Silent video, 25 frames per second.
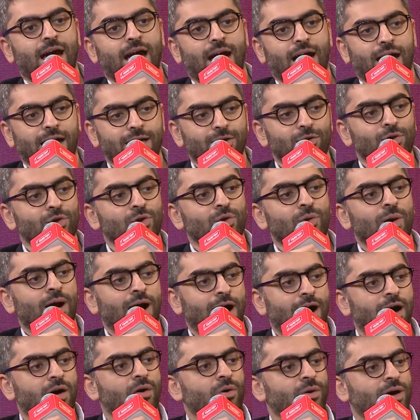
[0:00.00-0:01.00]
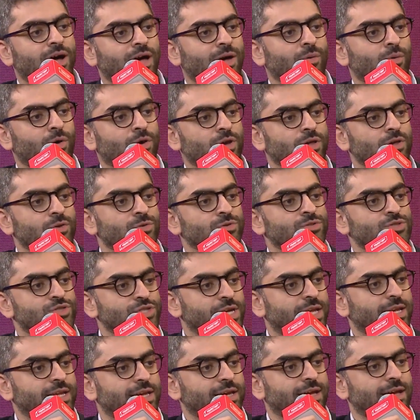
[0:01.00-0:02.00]
I don't know how I want to use
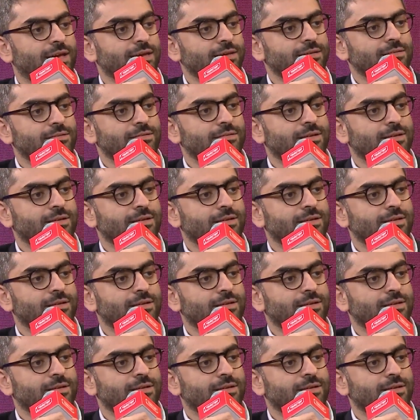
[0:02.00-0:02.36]
Gen AI.